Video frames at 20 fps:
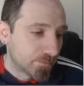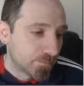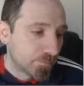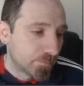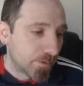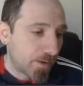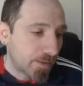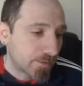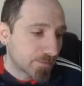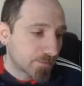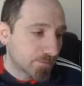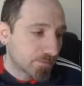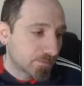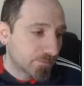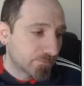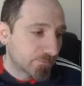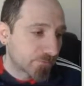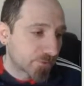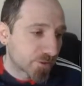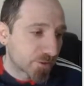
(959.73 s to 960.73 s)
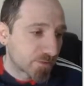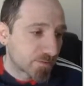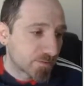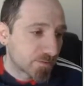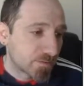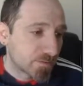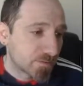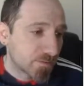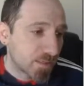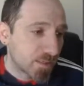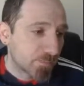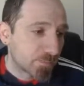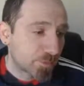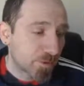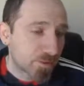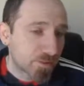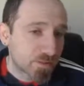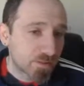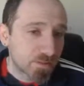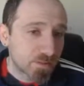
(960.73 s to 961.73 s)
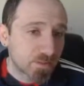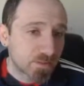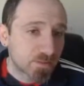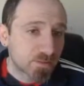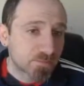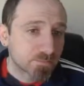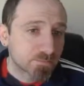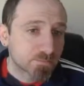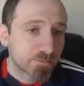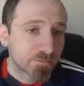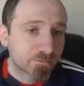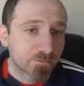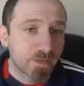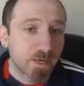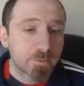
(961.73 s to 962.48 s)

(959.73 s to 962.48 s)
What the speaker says: Bison for scissor kick pressure, frame